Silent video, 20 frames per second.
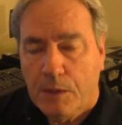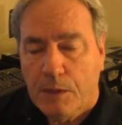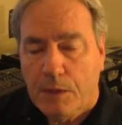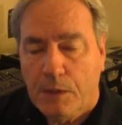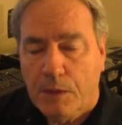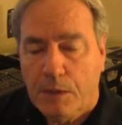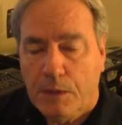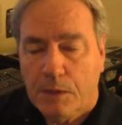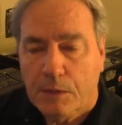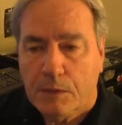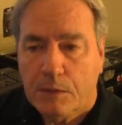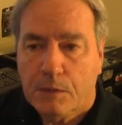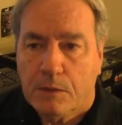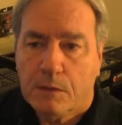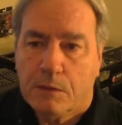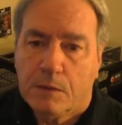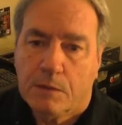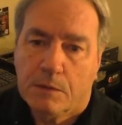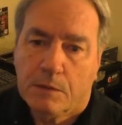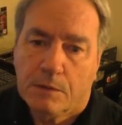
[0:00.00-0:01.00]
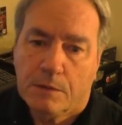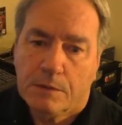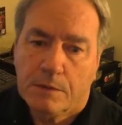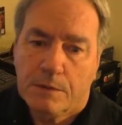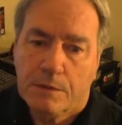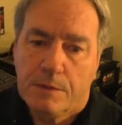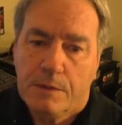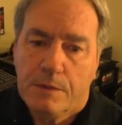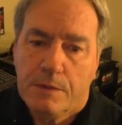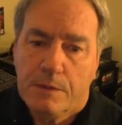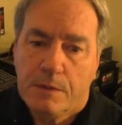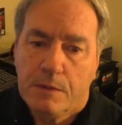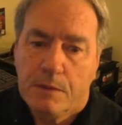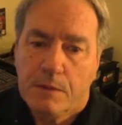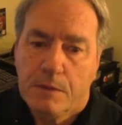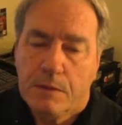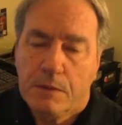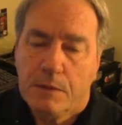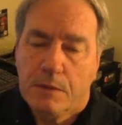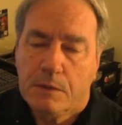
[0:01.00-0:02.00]
And
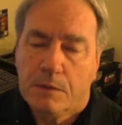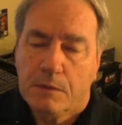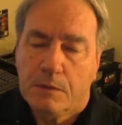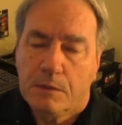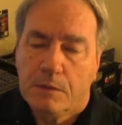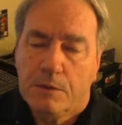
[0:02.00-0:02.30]
the